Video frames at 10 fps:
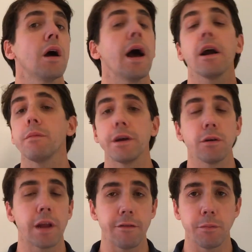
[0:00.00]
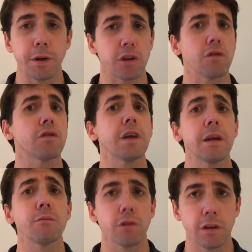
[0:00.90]
How come I don't have a picture?
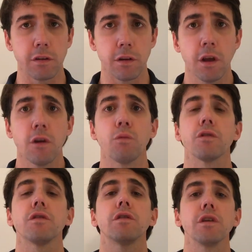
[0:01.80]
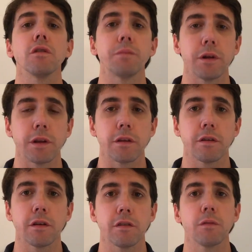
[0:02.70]
Same reason. We're still building the
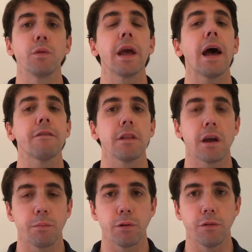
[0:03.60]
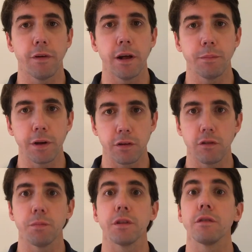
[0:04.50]
system. We have a lot of profile
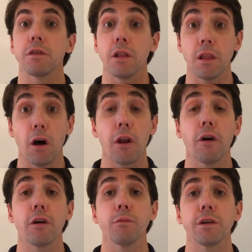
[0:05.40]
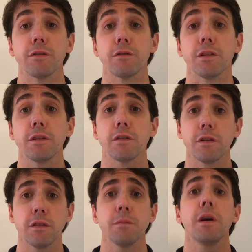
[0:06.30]
pictures, but there's a lot of arm wrestlers in this
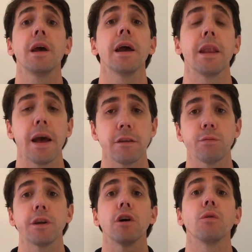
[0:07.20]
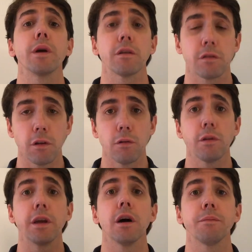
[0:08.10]
system. And as we go, we are
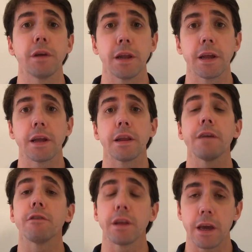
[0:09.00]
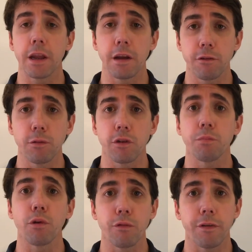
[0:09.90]
slowly updating and getting everyone's
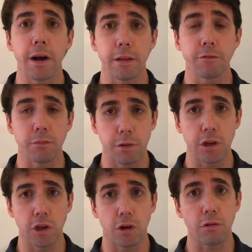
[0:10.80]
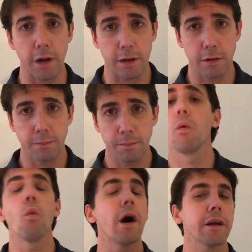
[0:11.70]
profile information correct.
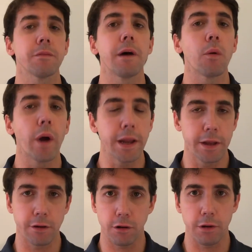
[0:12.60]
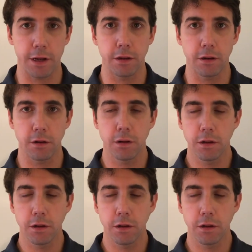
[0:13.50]
Why is my weight incorrect here?